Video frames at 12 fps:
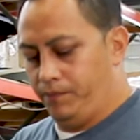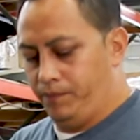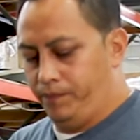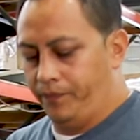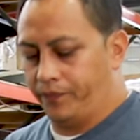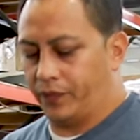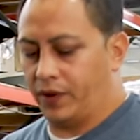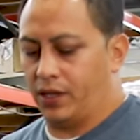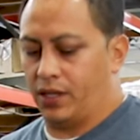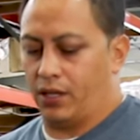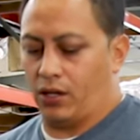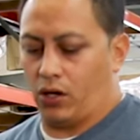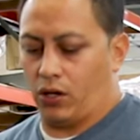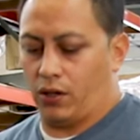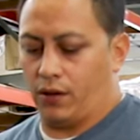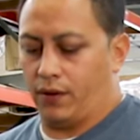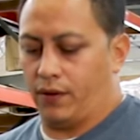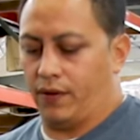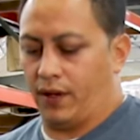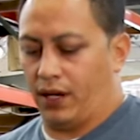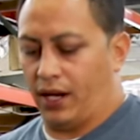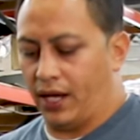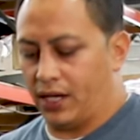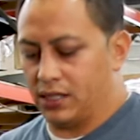the the
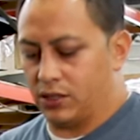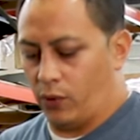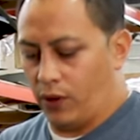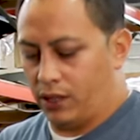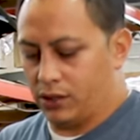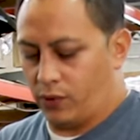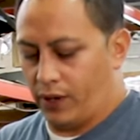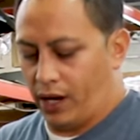latest ones we